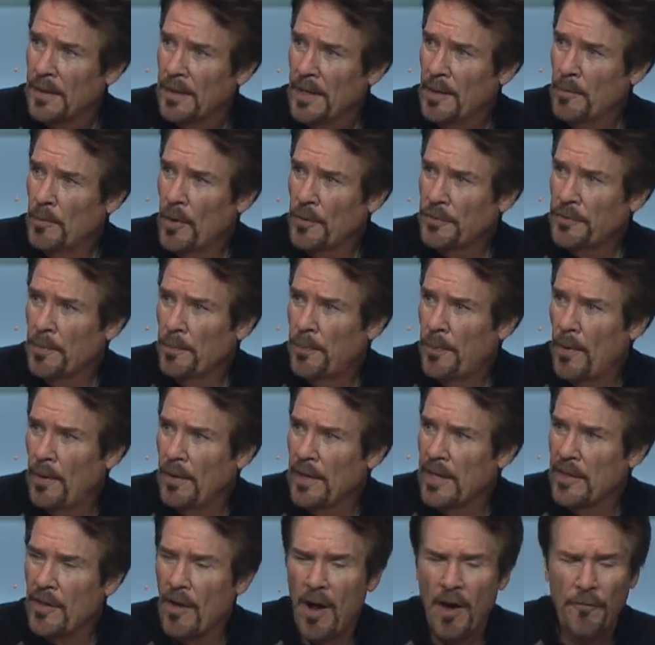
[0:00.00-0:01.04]
and most
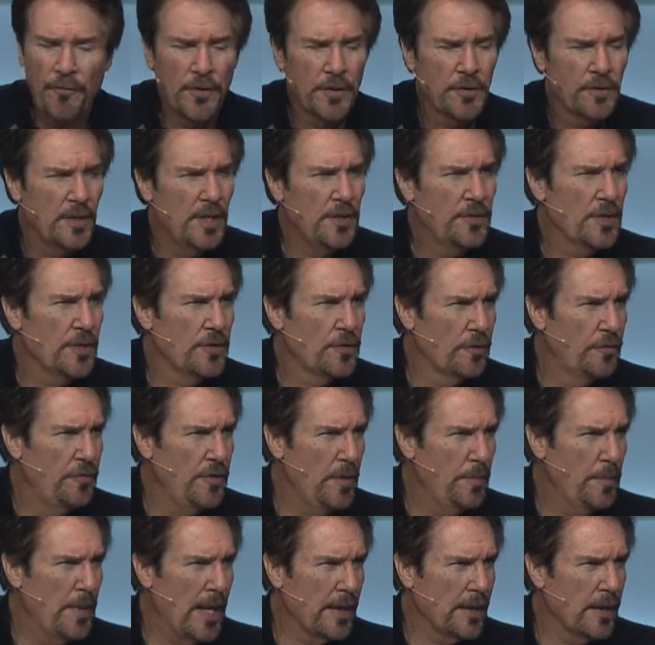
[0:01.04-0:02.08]
importantly, they offer us essential
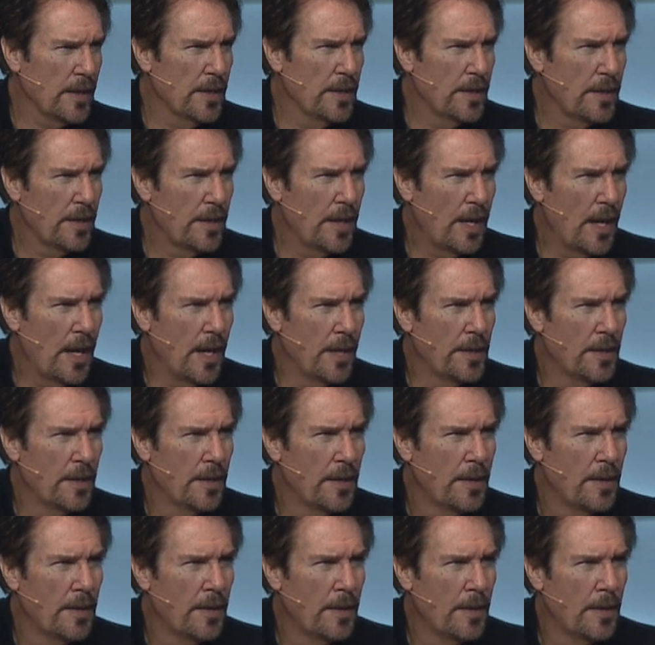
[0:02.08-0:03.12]
feedback into God.
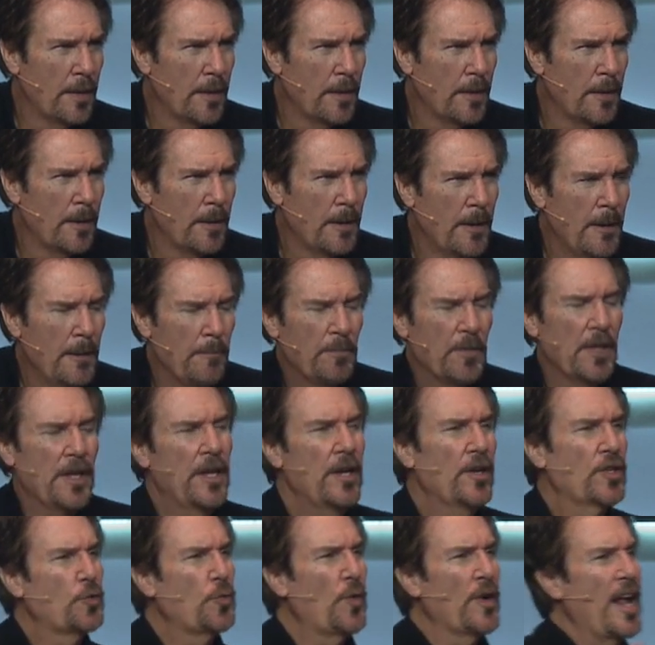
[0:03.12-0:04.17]

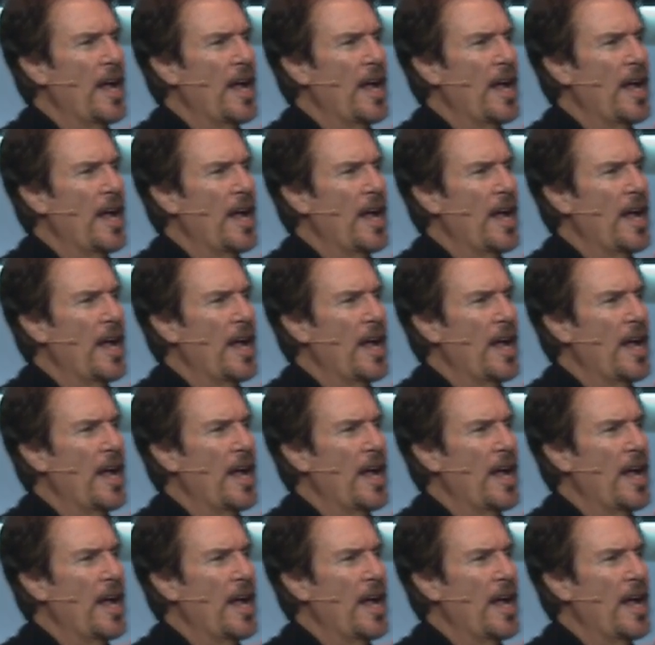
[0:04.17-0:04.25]
Here's what